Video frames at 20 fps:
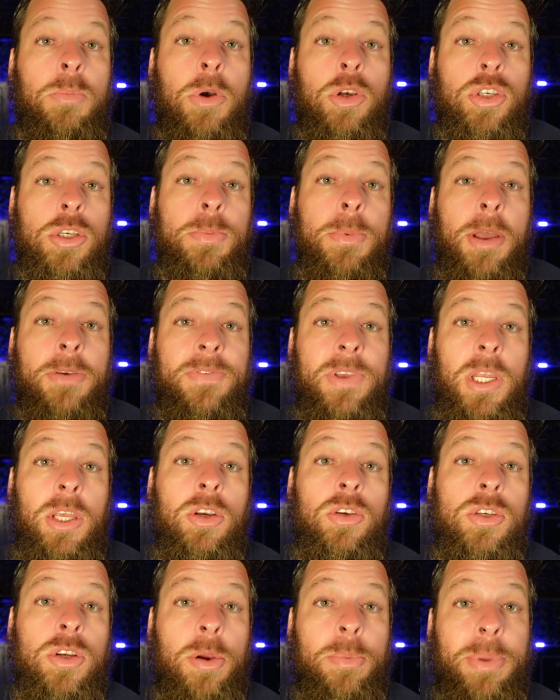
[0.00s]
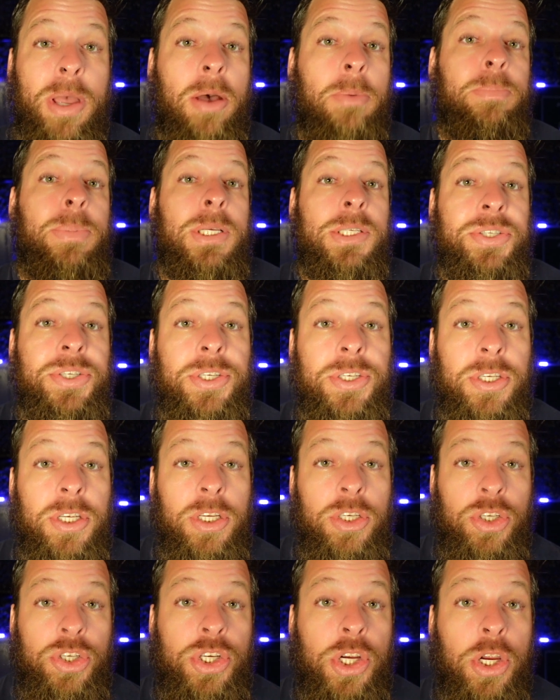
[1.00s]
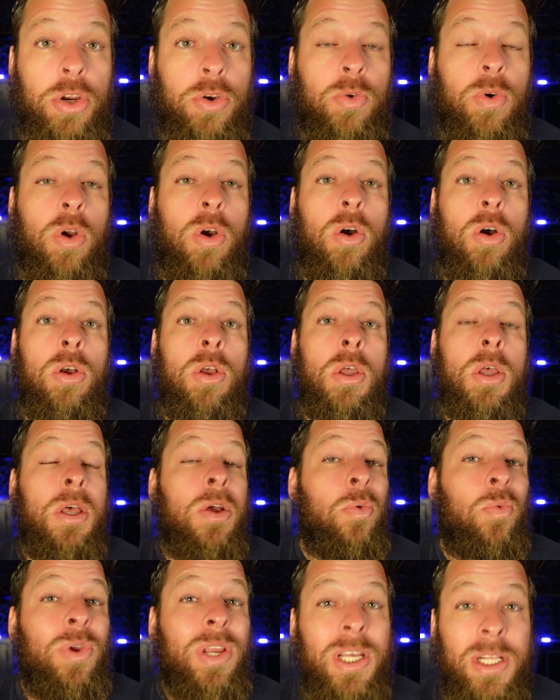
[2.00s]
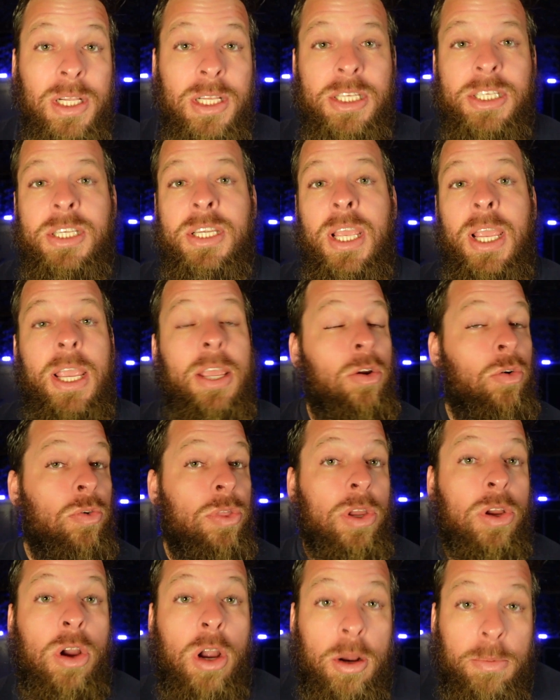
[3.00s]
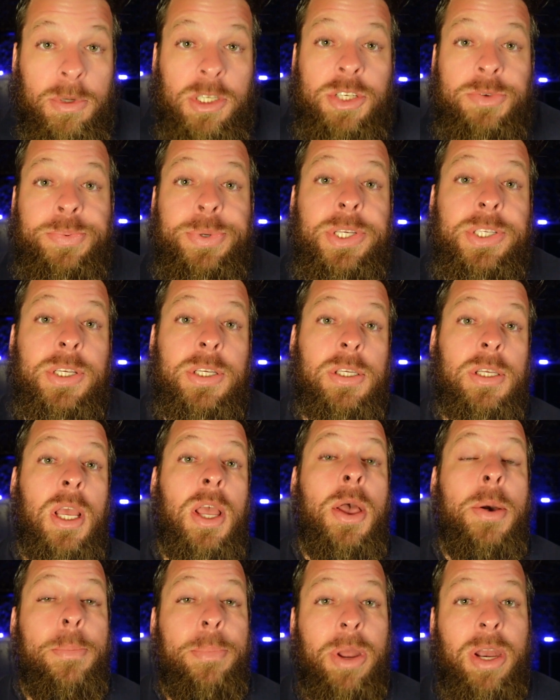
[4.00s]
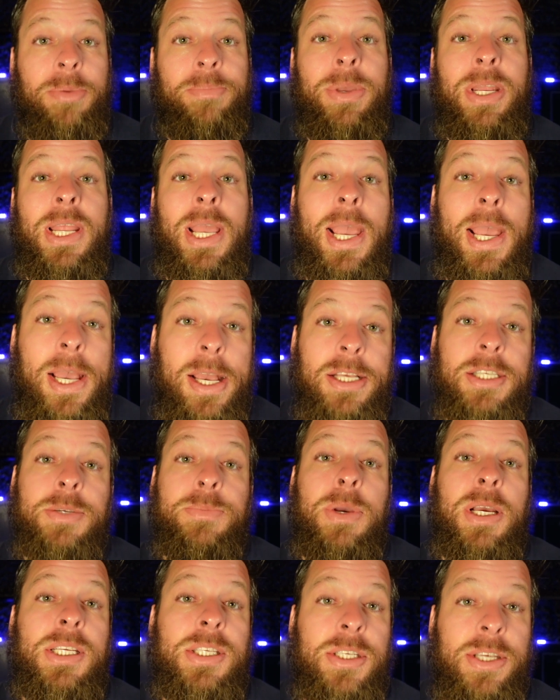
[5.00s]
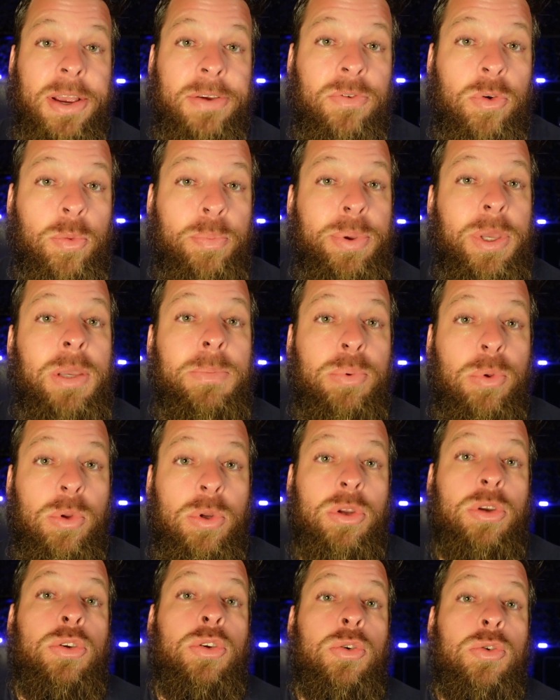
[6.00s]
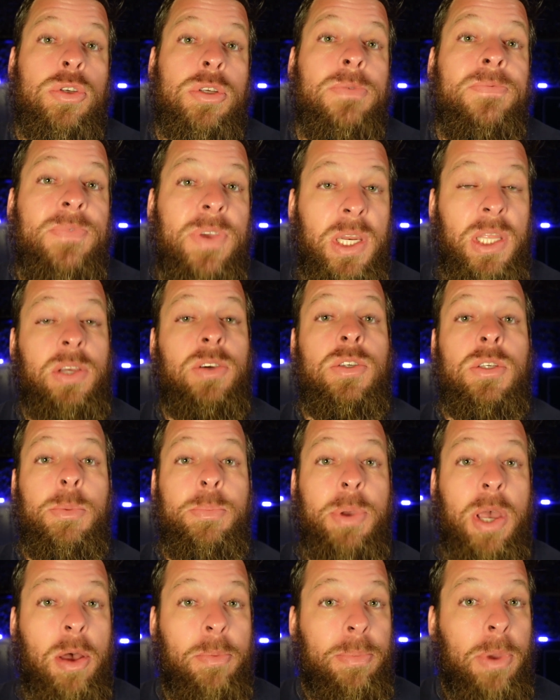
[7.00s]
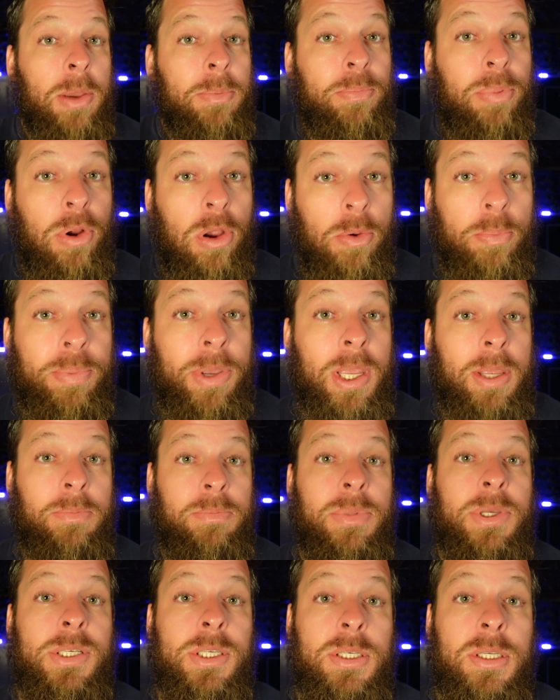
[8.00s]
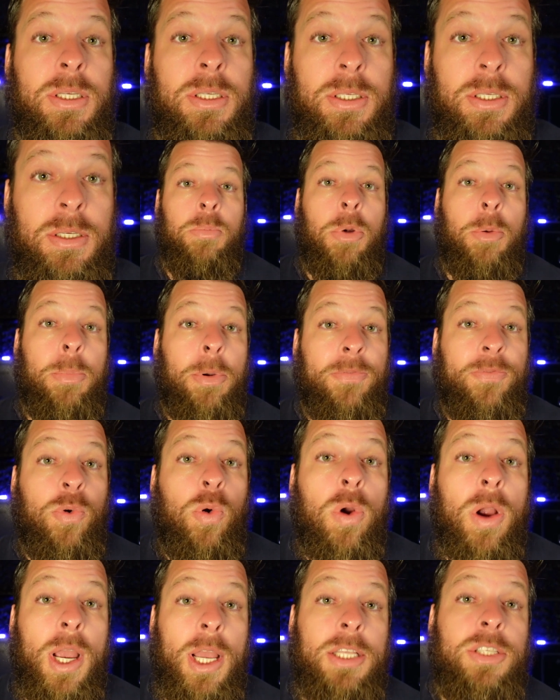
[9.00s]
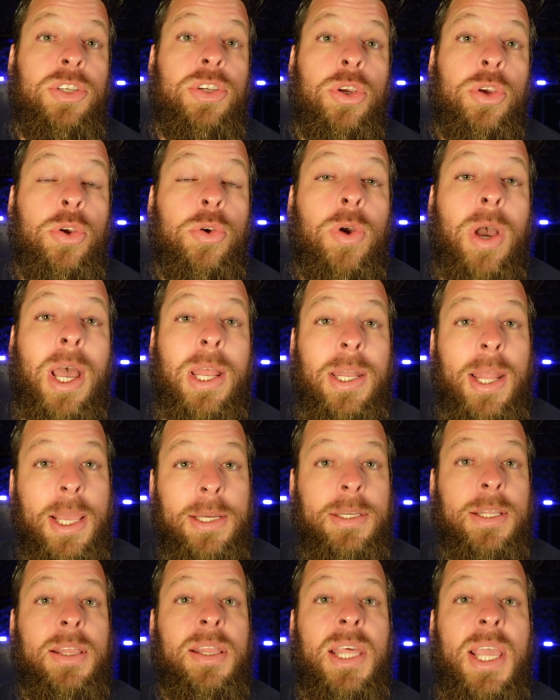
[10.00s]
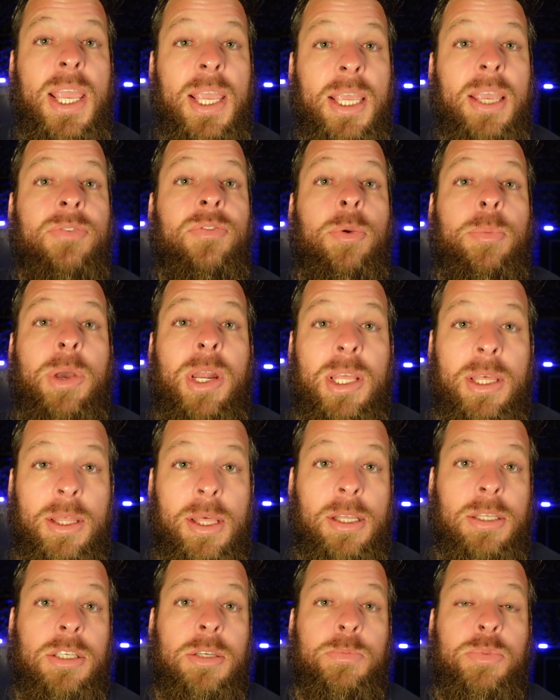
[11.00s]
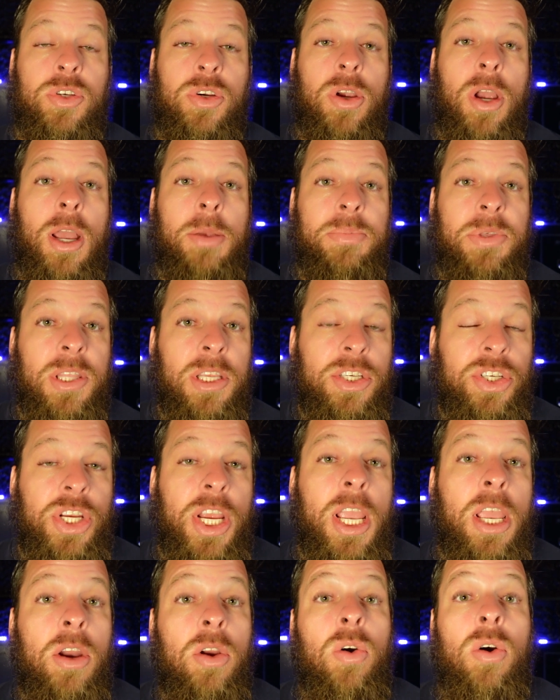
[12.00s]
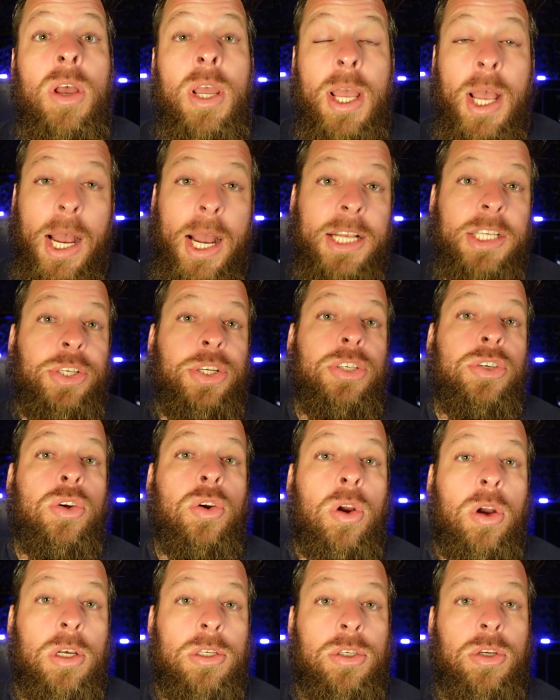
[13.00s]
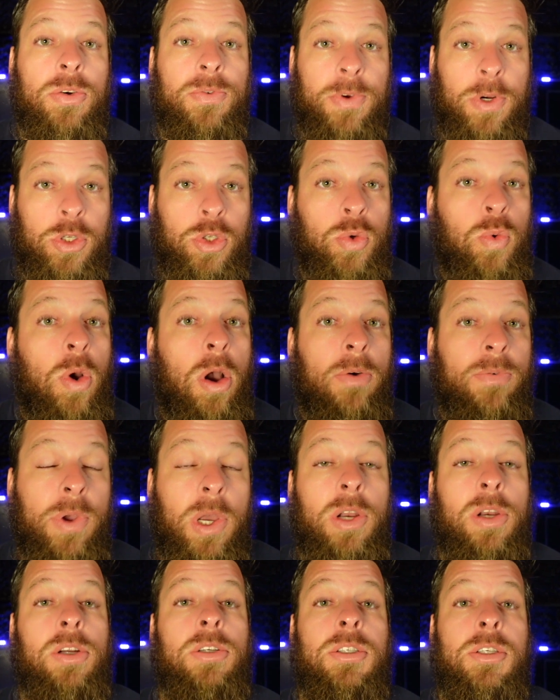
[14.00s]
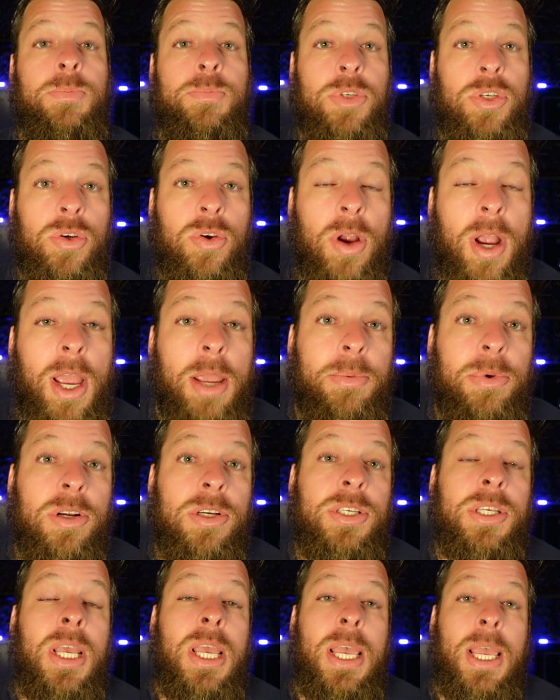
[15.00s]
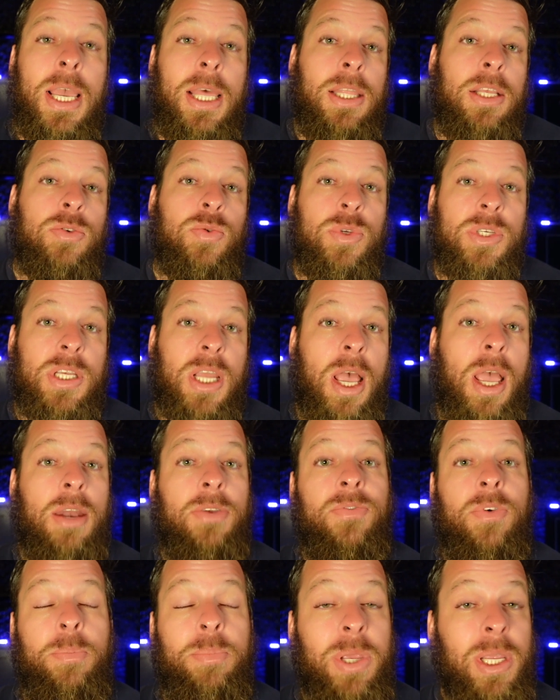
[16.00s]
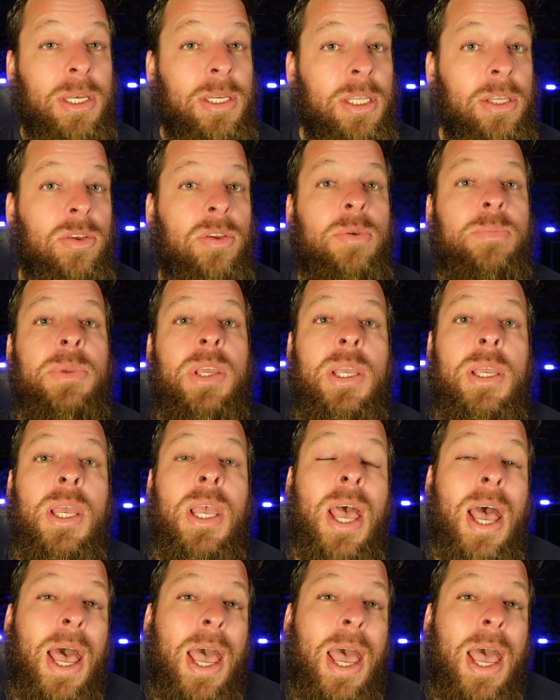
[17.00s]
Most of my videos are about business in general, real estate, or the garbage business, but I've been asked by several people to do some videos about my propane business. But before I do, I'd like to thank everybody that subscribed to the channel. I just crossed over 1,200 subscribers, and this was kind of a big deal to me.